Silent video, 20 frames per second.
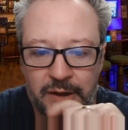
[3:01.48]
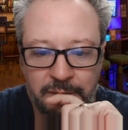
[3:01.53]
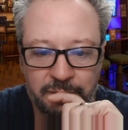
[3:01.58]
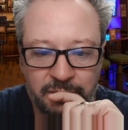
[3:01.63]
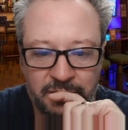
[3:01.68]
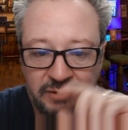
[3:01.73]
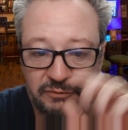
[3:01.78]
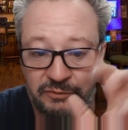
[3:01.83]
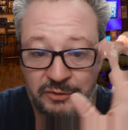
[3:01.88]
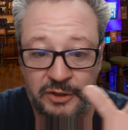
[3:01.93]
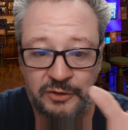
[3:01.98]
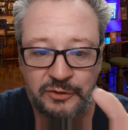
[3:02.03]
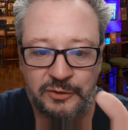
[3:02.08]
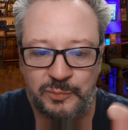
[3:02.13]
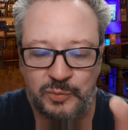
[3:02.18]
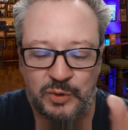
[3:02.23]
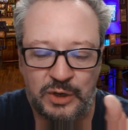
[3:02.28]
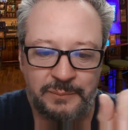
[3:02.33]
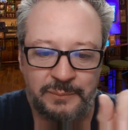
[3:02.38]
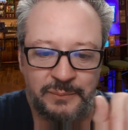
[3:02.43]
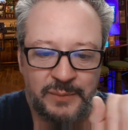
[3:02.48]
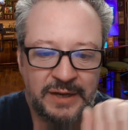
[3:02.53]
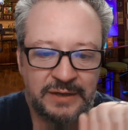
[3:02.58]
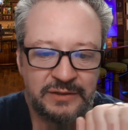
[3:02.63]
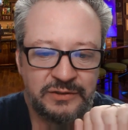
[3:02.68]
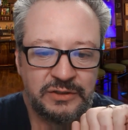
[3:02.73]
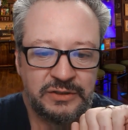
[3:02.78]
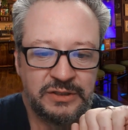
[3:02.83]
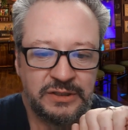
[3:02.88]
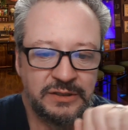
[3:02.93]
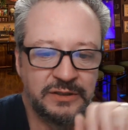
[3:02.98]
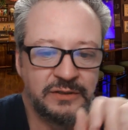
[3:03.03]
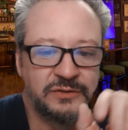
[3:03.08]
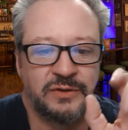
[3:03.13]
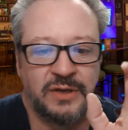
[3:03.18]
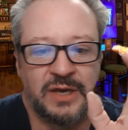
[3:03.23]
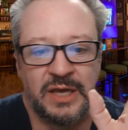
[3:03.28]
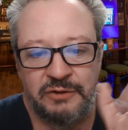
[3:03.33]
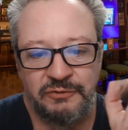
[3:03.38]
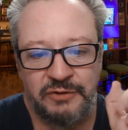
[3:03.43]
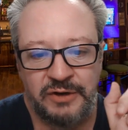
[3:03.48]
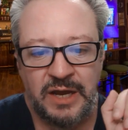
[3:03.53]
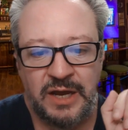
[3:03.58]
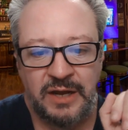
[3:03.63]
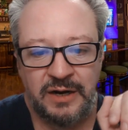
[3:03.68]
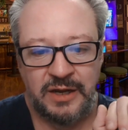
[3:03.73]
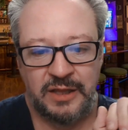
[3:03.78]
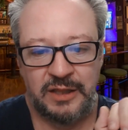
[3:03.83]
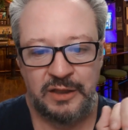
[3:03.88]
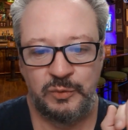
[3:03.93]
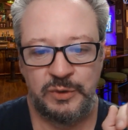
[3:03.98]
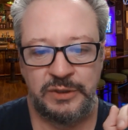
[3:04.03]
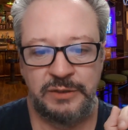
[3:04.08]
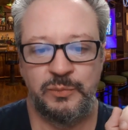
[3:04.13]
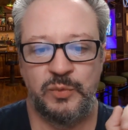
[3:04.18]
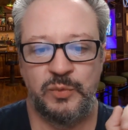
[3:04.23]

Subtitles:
We have another prop, actually. It's kind of a non-Halloween